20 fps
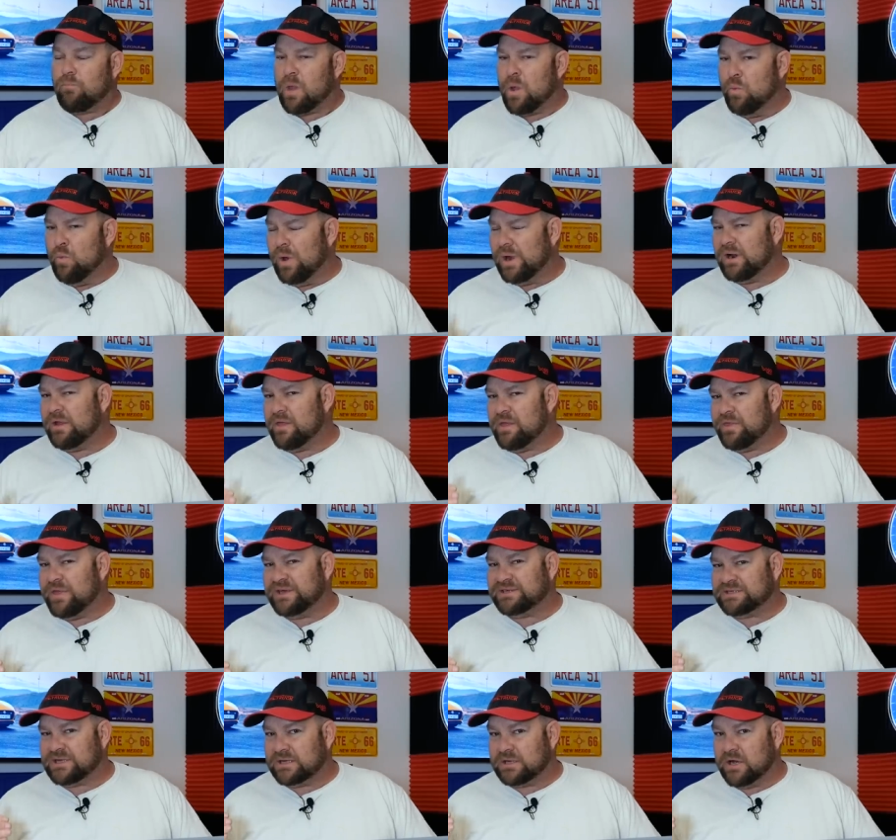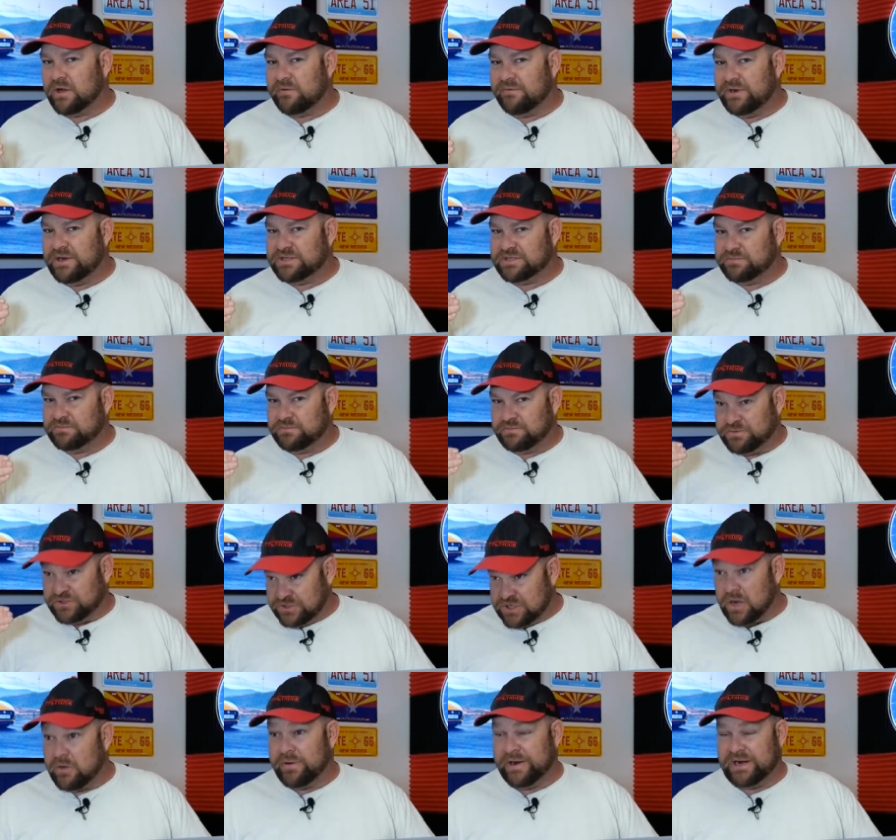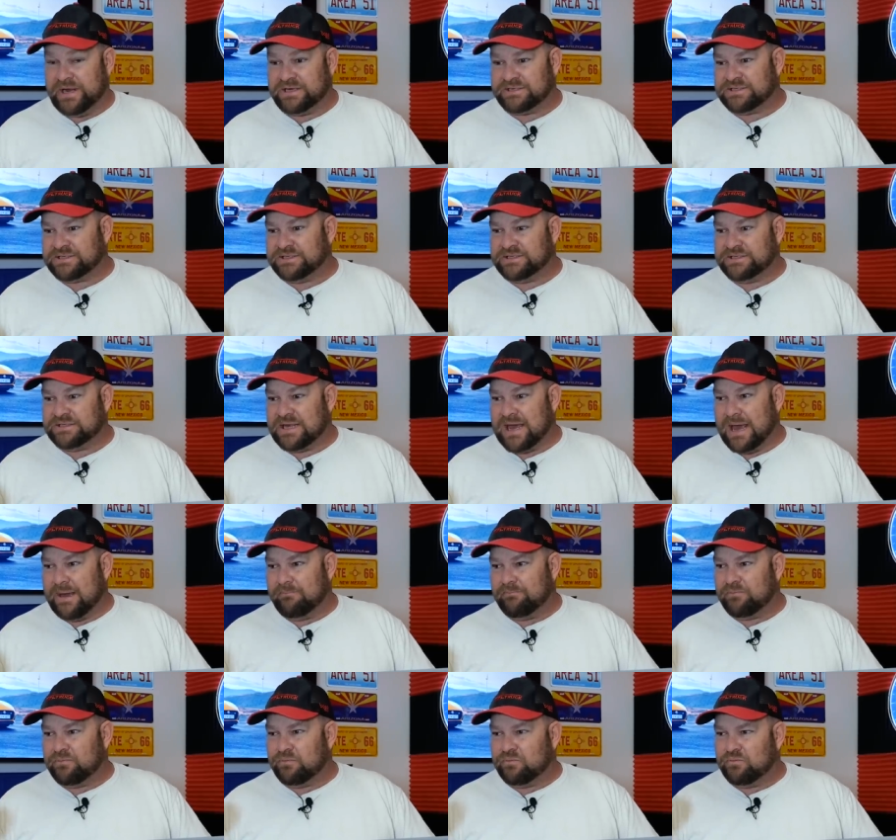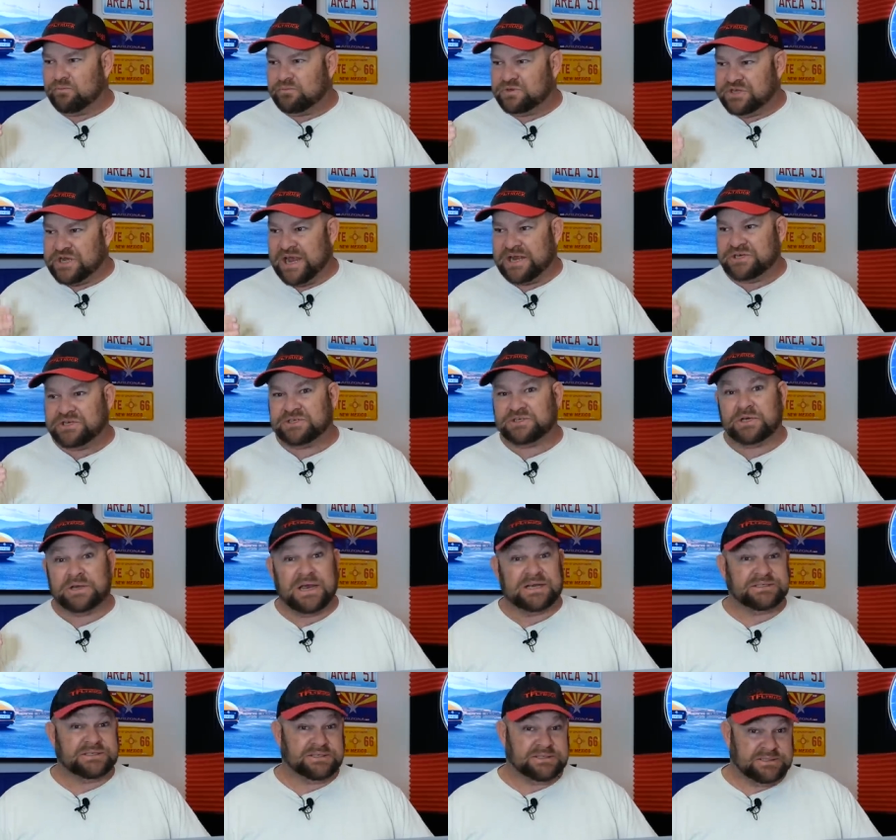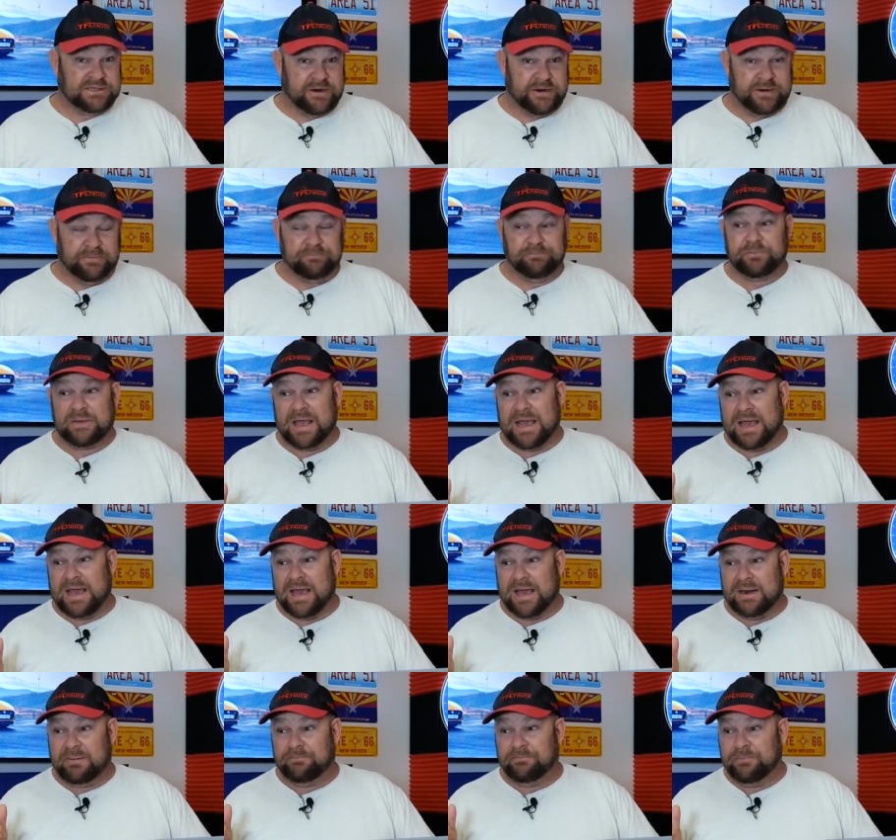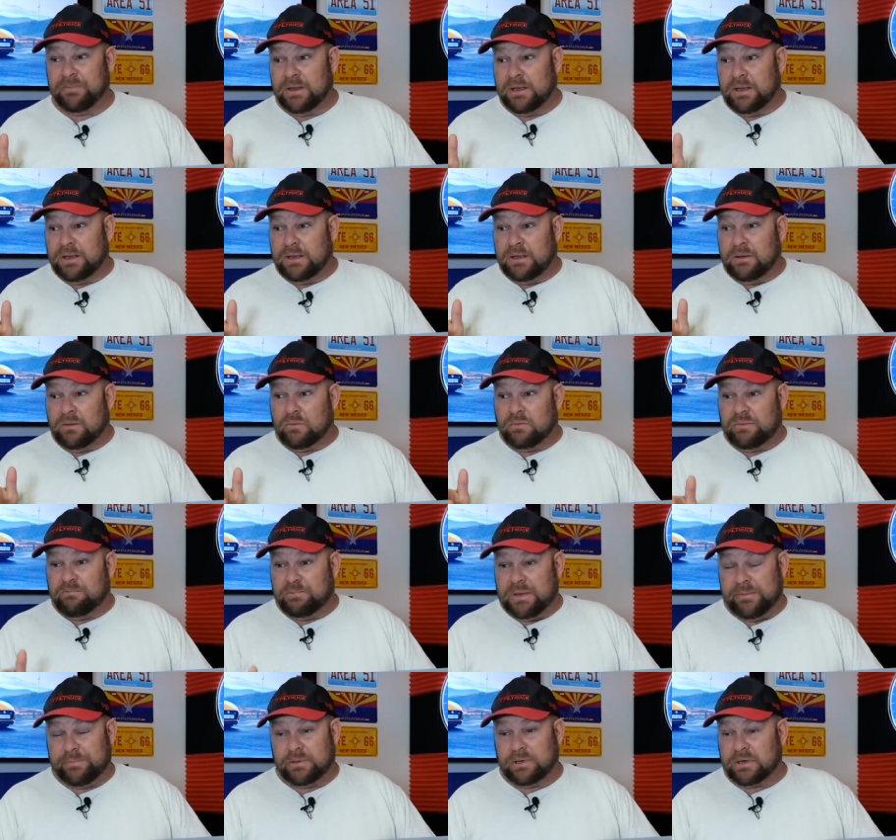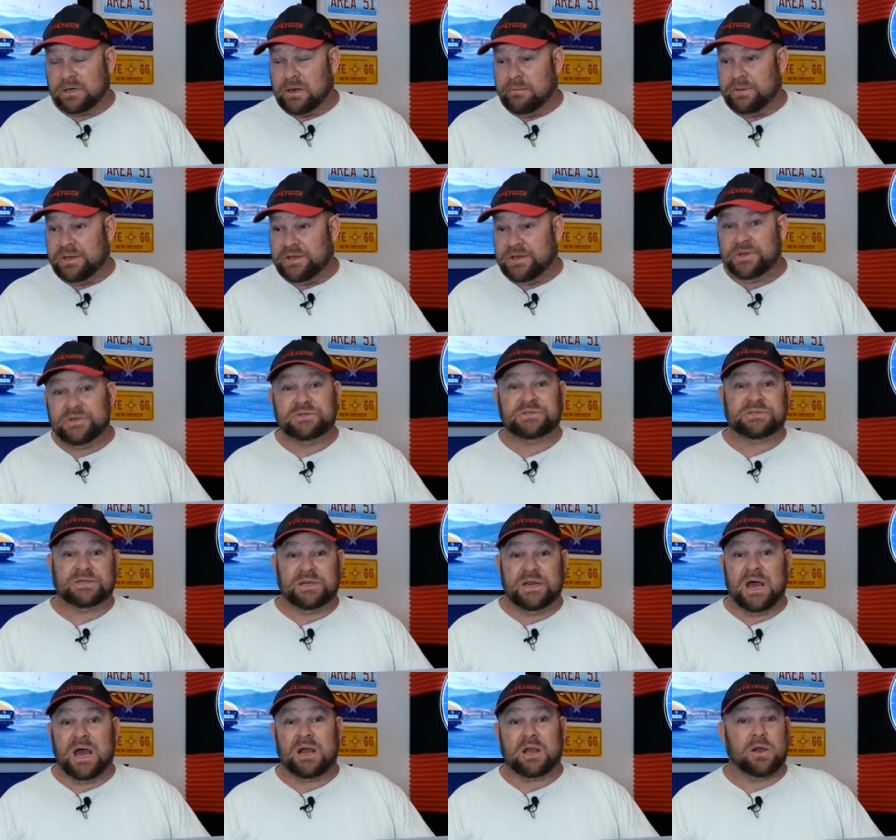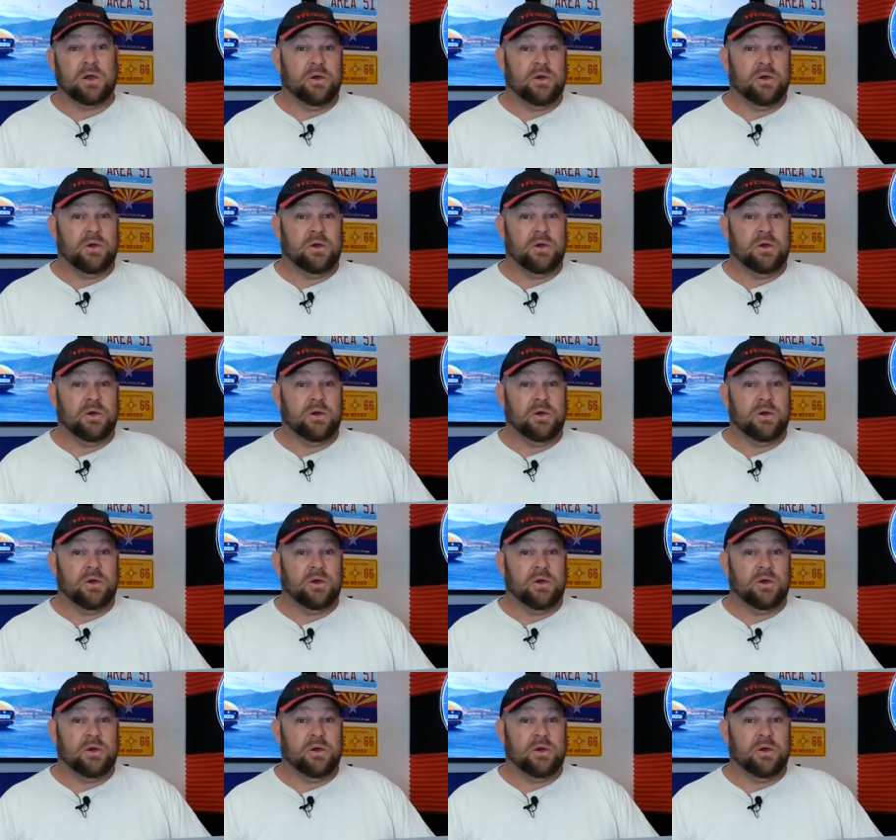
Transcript: one of the things that COVID is showing us is that changes are necessary. And people are going to be used to not